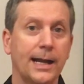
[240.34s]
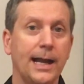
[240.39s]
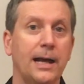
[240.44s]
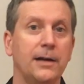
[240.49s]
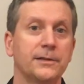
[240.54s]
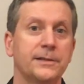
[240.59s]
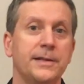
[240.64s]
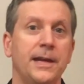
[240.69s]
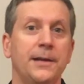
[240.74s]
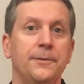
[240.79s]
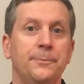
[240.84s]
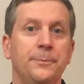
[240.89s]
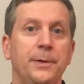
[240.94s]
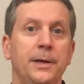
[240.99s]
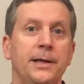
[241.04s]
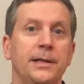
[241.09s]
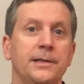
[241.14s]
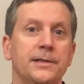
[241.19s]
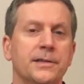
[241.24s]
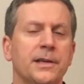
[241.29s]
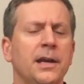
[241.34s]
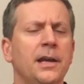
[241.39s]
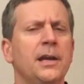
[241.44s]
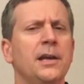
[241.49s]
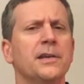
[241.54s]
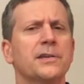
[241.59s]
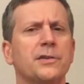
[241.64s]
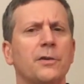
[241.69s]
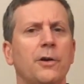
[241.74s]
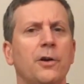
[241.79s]
out 10 pins.
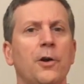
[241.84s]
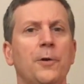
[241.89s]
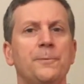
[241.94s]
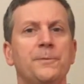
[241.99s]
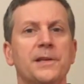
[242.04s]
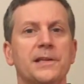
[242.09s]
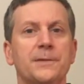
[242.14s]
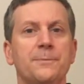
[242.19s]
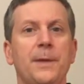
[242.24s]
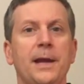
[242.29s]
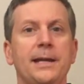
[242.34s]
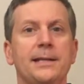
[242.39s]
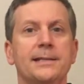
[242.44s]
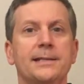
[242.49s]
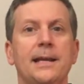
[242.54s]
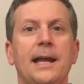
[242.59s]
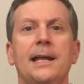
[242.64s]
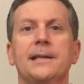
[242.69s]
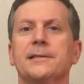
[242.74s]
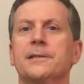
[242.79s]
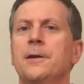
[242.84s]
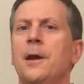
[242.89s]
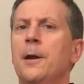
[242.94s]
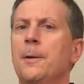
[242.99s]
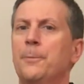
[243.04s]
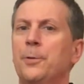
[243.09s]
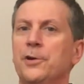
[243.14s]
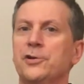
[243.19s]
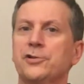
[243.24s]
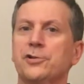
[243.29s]
So I hope this made sense.
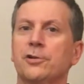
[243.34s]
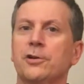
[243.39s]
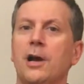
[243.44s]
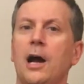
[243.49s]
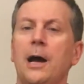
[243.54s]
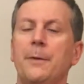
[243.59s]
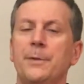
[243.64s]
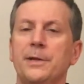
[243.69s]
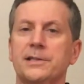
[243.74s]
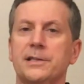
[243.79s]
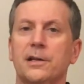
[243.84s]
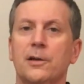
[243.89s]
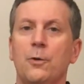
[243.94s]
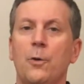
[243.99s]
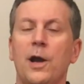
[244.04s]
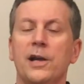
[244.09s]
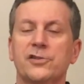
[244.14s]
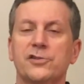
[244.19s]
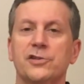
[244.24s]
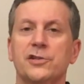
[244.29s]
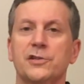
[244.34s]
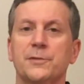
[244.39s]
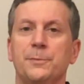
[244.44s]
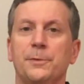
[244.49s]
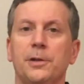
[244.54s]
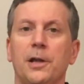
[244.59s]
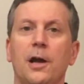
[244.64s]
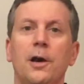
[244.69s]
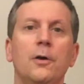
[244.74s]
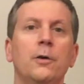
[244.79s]
Put your comments and questions
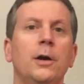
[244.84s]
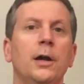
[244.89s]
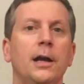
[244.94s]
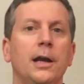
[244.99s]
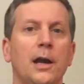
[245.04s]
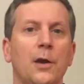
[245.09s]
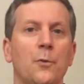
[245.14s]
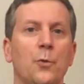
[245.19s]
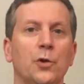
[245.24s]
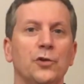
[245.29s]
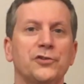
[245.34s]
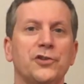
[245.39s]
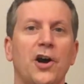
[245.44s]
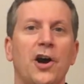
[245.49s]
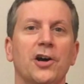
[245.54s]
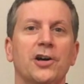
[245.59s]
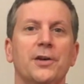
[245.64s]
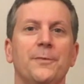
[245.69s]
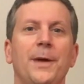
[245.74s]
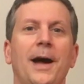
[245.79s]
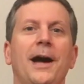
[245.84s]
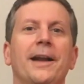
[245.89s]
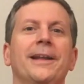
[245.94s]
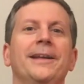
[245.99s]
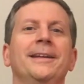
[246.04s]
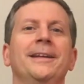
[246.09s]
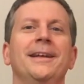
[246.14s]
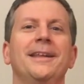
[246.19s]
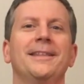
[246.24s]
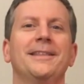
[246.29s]
below and we'll talk about
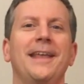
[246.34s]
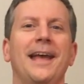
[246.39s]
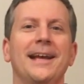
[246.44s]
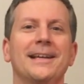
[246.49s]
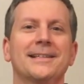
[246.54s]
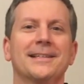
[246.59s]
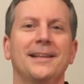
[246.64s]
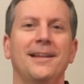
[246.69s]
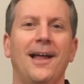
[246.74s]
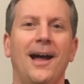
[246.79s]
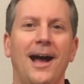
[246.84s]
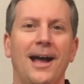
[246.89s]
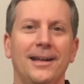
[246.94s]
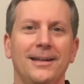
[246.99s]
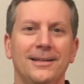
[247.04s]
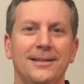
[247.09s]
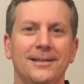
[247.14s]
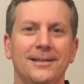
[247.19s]
it. Thanks a lot.